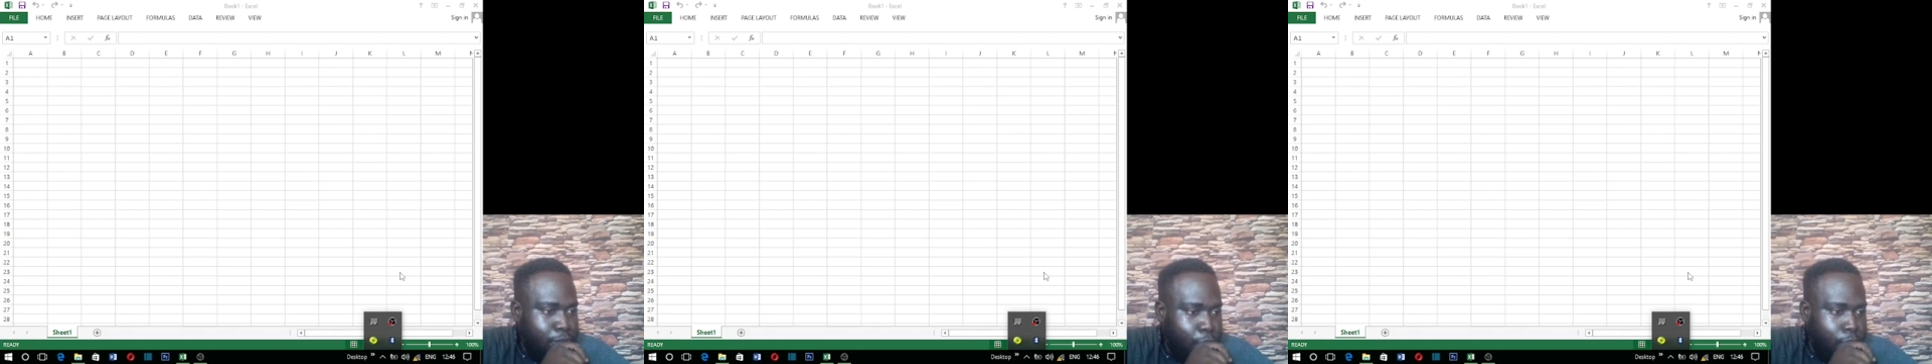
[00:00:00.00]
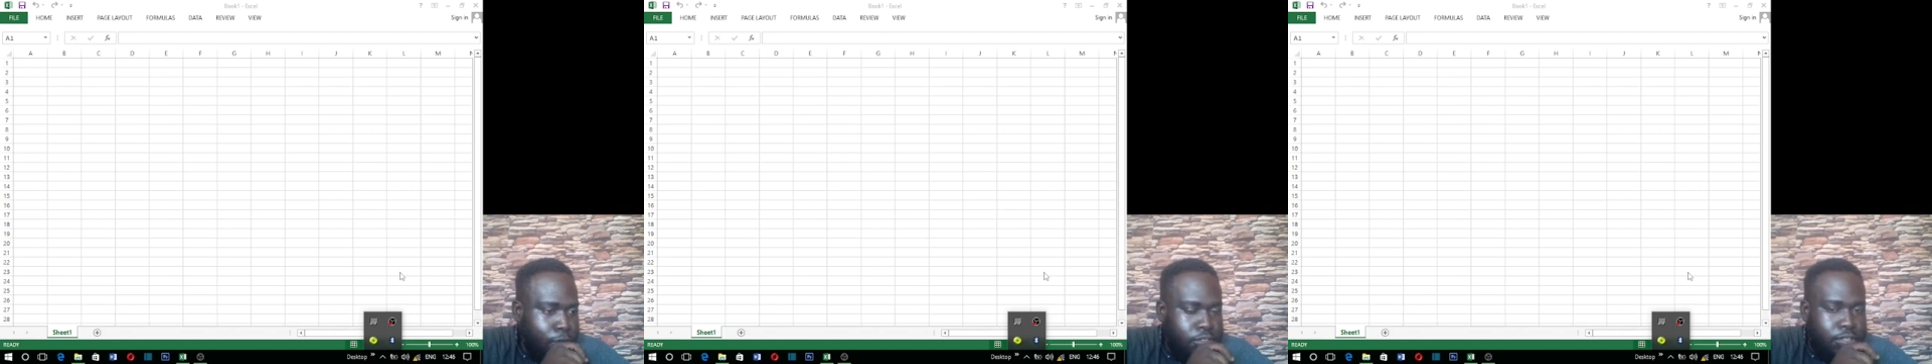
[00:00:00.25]

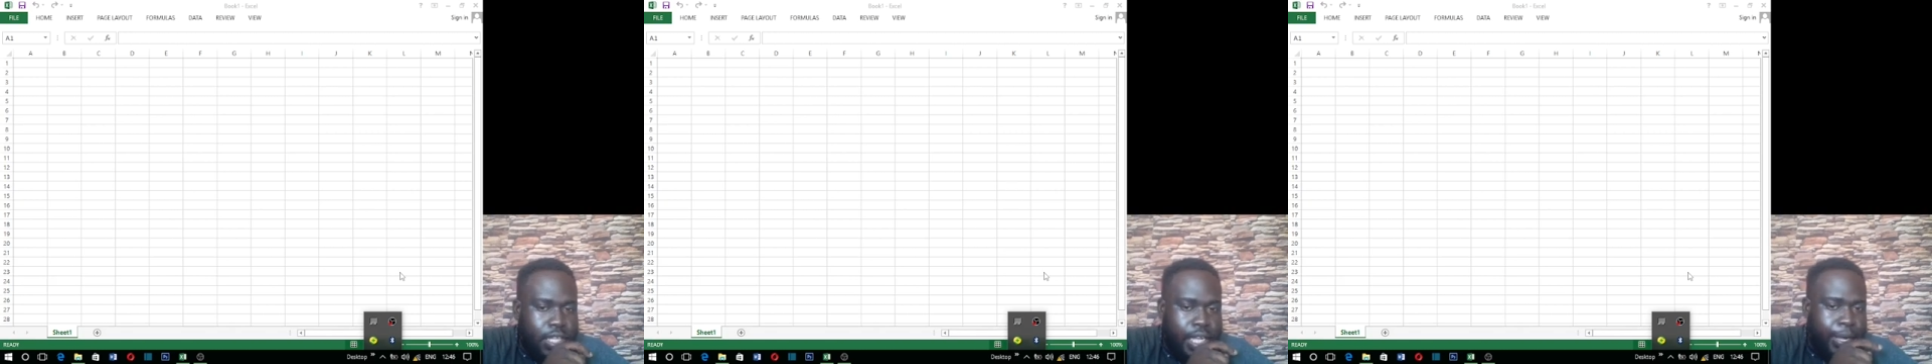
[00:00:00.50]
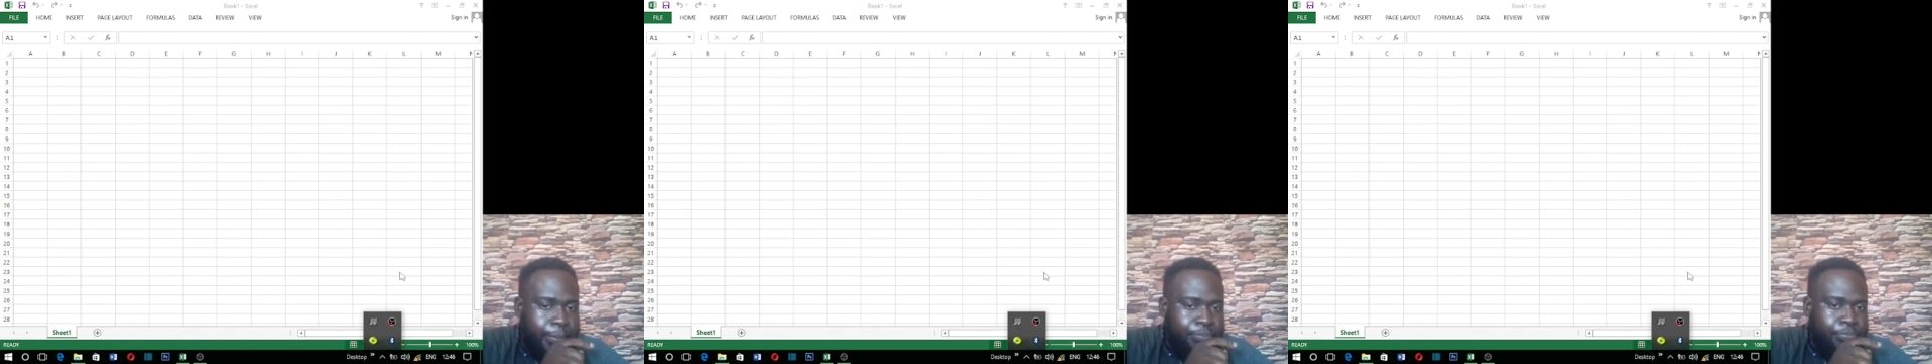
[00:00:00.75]
for
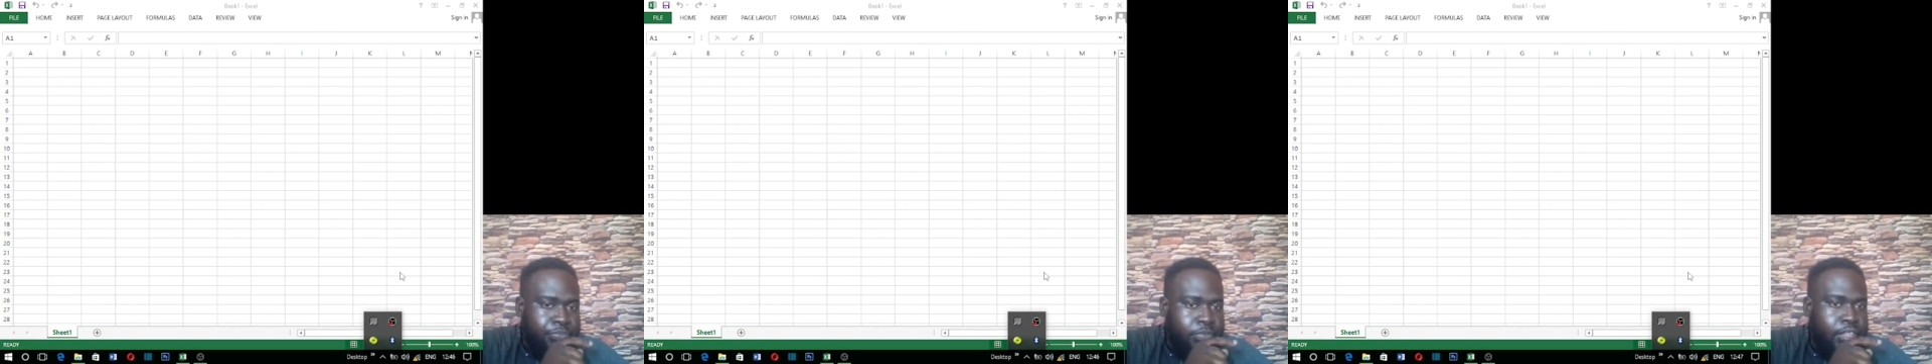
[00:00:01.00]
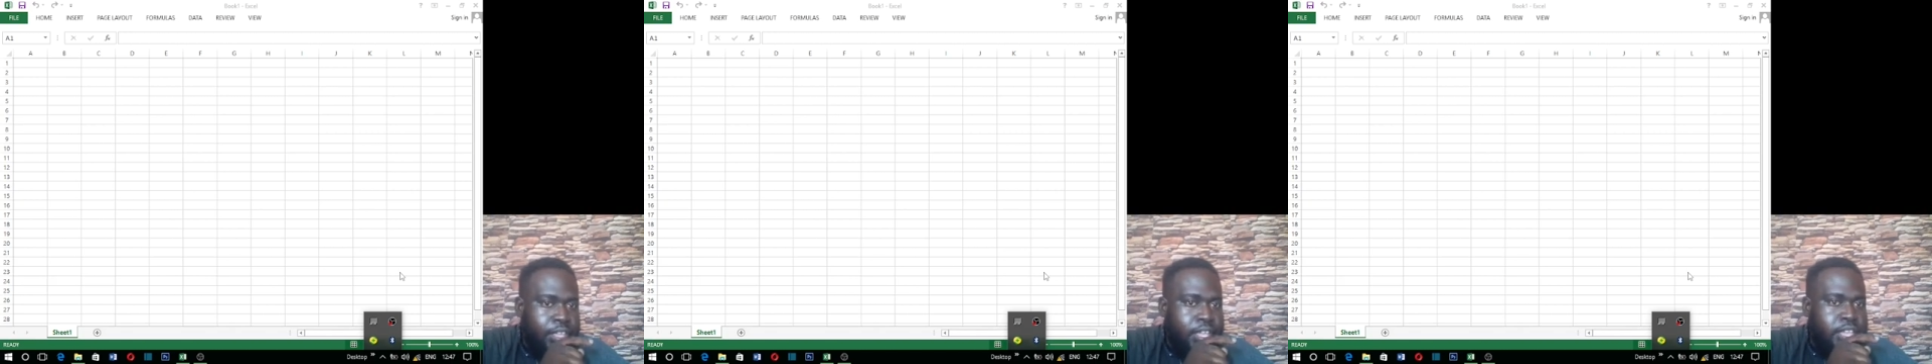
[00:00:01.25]

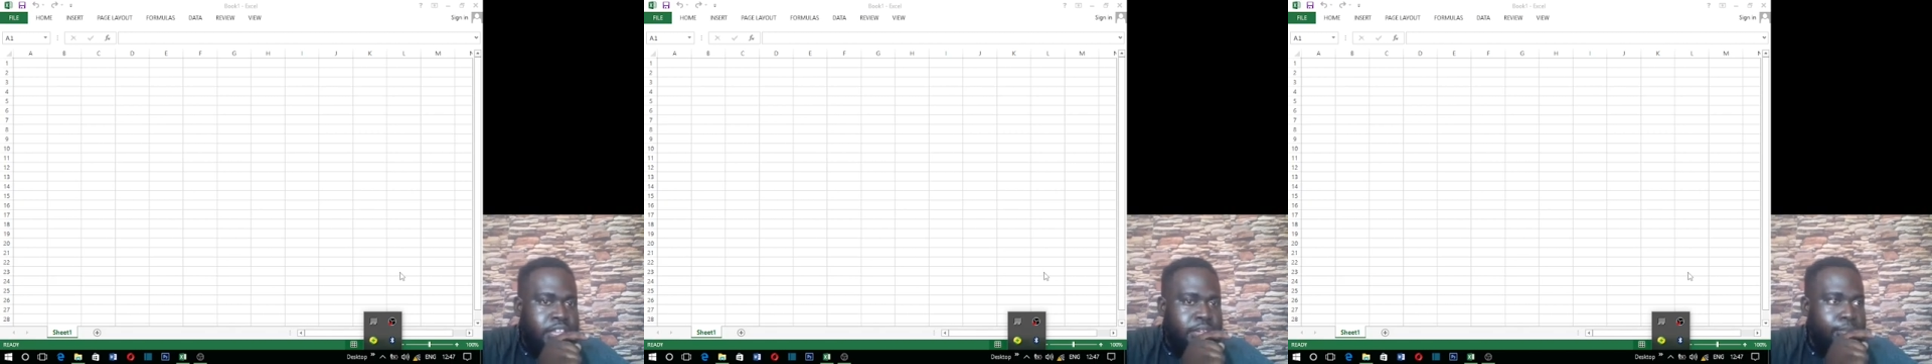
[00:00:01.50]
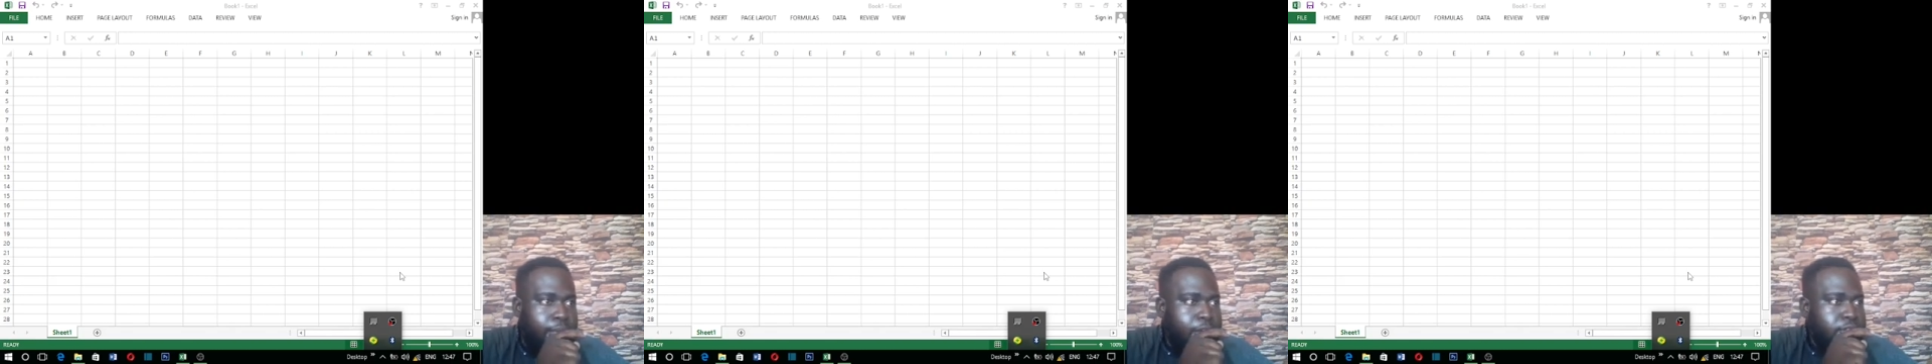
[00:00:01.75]

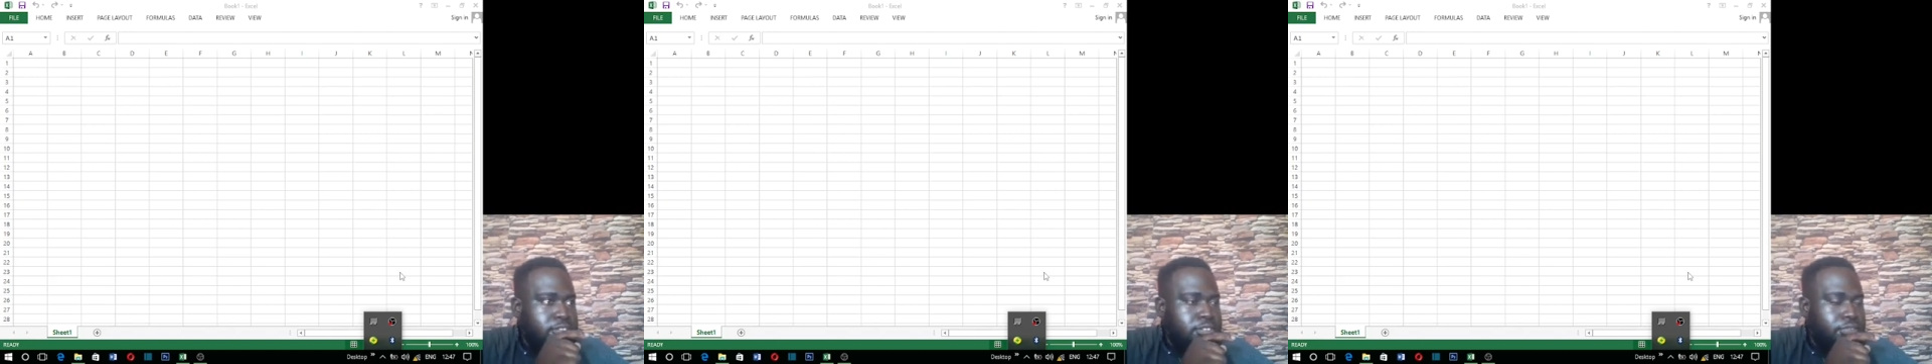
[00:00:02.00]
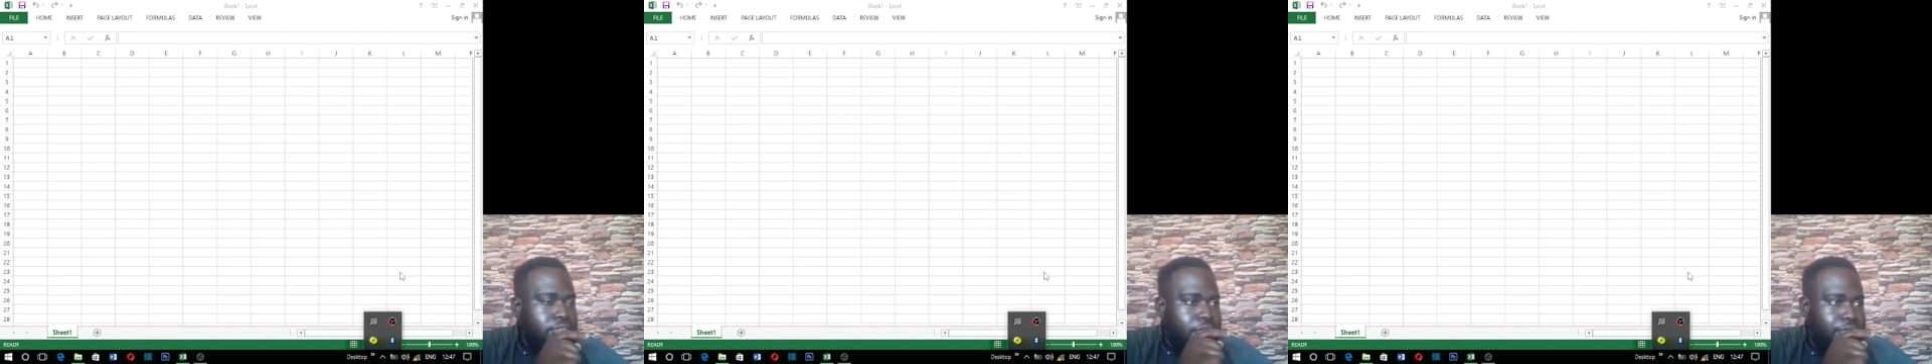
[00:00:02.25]

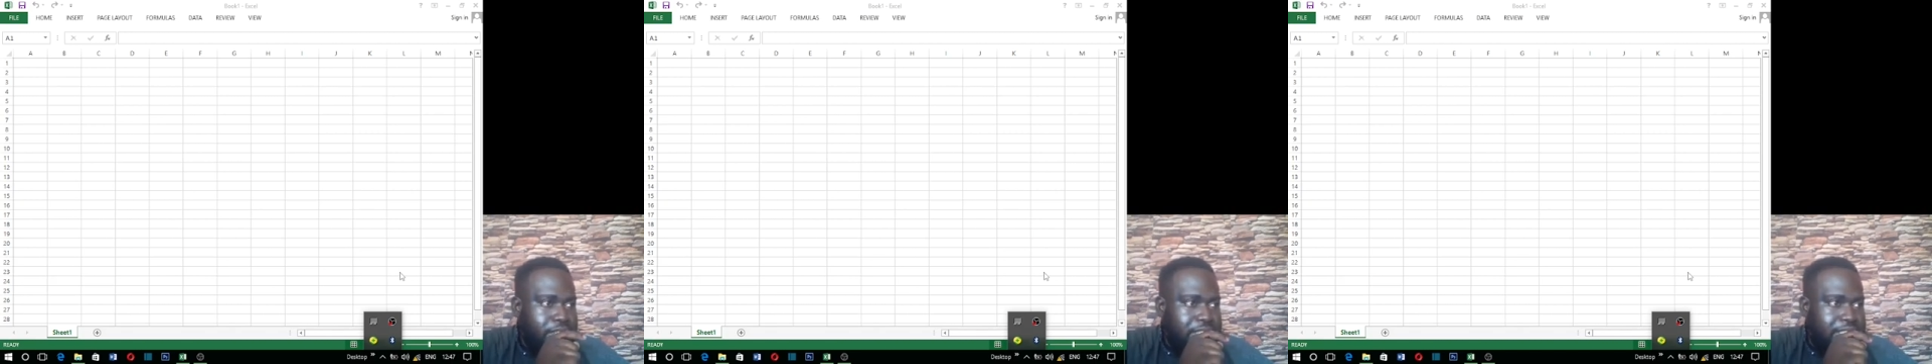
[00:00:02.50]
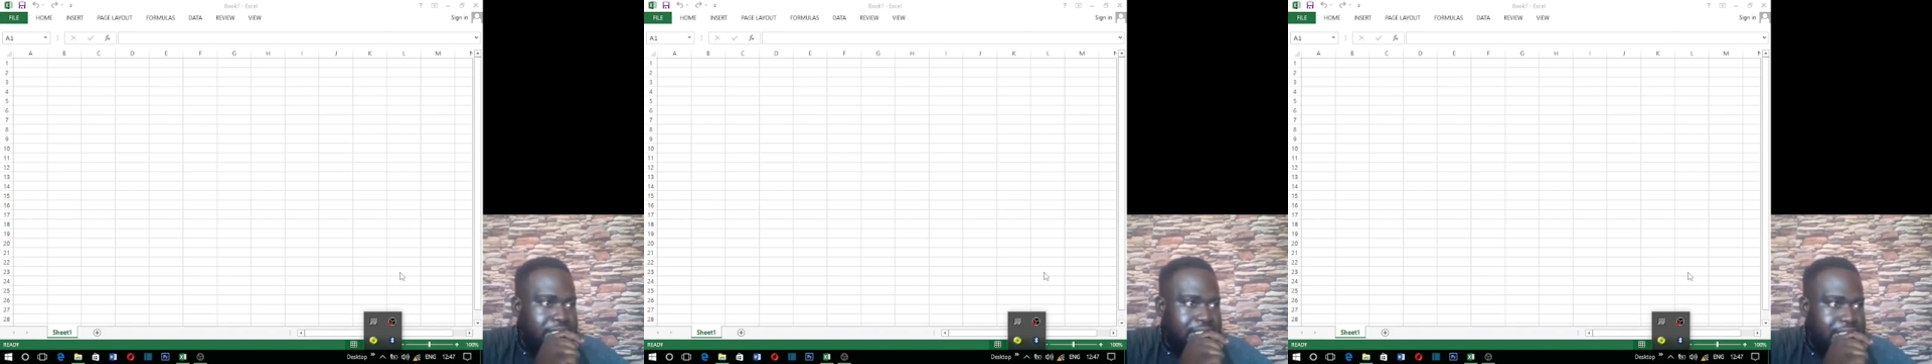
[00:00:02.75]
Microsoft
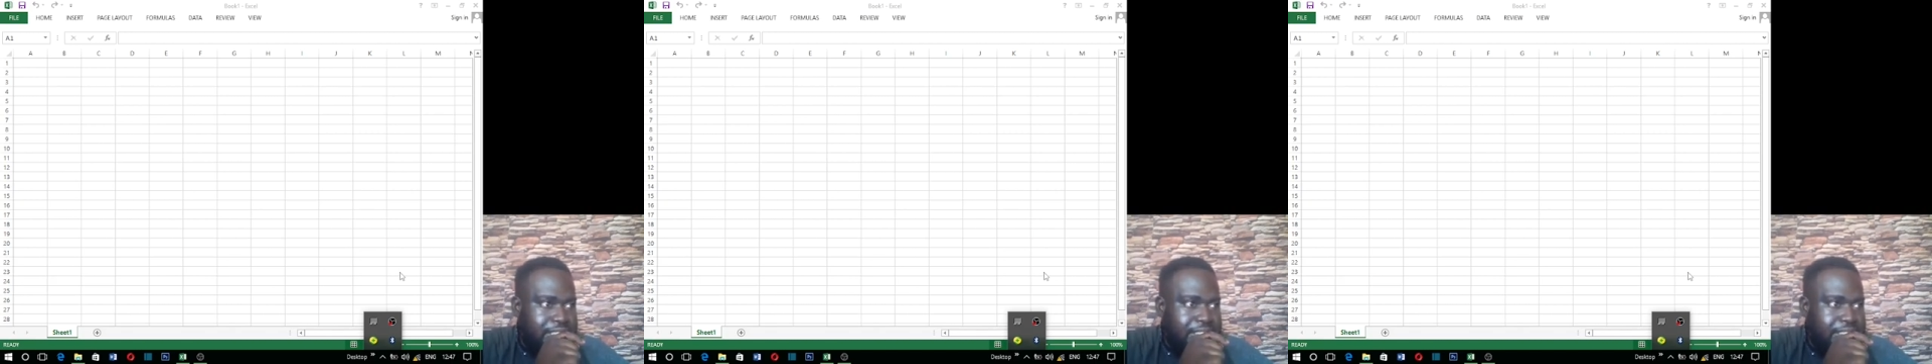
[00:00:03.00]
Office.